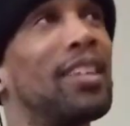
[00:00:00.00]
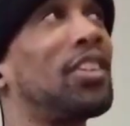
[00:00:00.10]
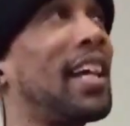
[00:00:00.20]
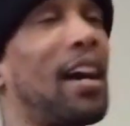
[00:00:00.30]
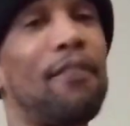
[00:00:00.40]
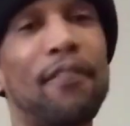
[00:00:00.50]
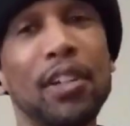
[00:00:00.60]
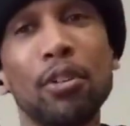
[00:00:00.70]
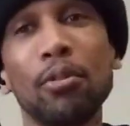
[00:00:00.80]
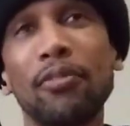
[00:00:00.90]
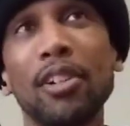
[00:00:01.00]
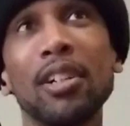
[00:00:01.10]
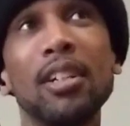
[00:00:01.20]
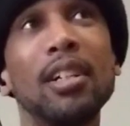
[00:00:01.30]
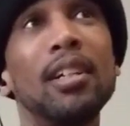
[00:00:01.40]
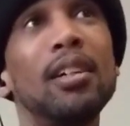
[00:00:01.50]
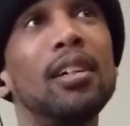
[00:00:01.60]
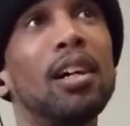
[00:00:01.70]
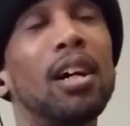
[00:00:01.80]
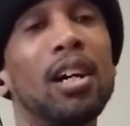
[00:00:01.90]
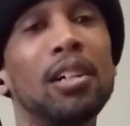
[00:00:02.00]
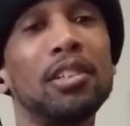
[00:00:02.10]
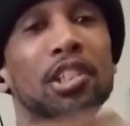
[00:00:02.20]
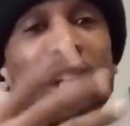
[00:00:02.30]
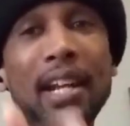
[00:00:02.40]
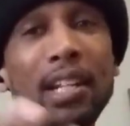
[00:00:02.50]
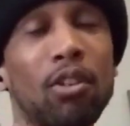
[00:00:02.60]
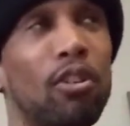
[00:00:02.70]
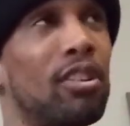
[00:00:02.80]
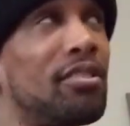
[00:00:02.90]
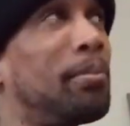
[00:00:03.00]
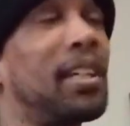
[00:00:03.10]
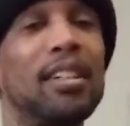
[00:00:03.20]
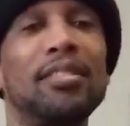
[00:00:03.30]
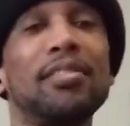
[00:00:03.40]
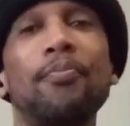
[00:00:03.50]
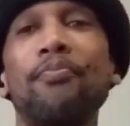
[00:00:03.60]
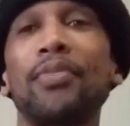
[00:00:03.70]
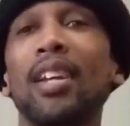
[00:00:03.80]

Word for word: It's like I feel for uh, Johnny Lawrence because